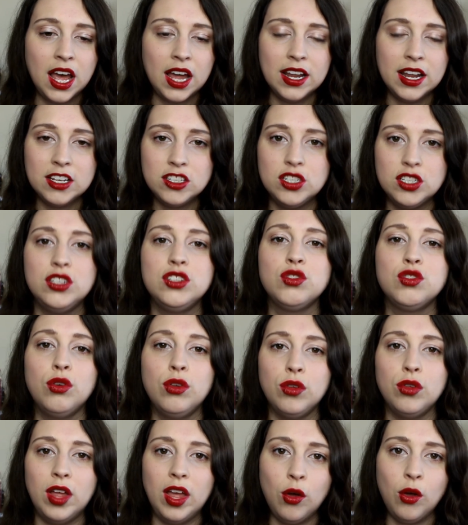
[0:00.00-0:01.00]
And as
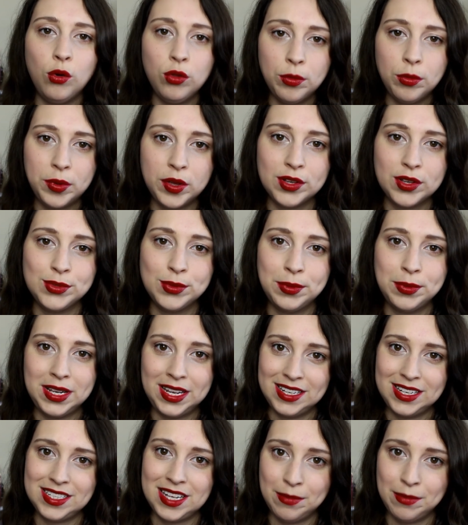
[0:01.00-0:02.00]
usual, all the books will be
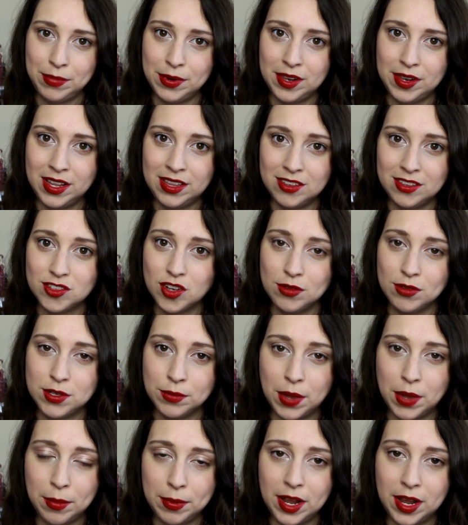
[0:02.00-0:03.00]
linked down in the
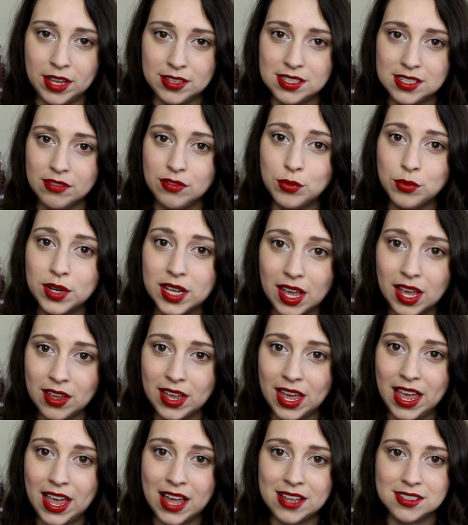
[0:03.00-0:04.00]
description bar below, so if you want to go
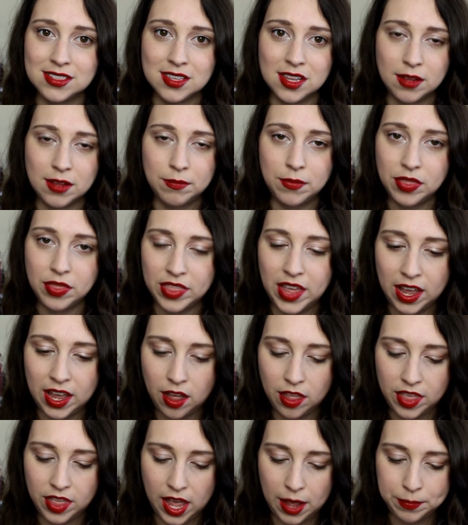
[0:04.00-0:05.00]
and get your hands on them, they
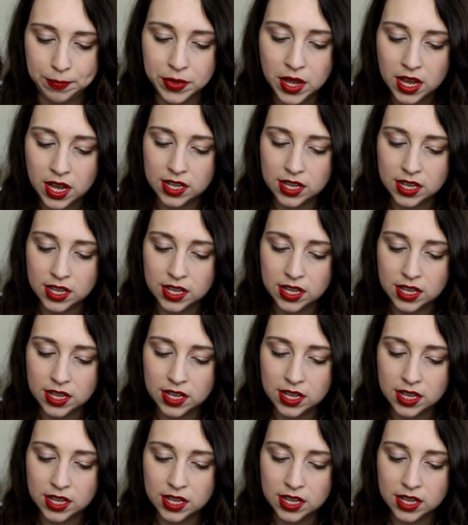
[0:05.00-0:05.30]
are there.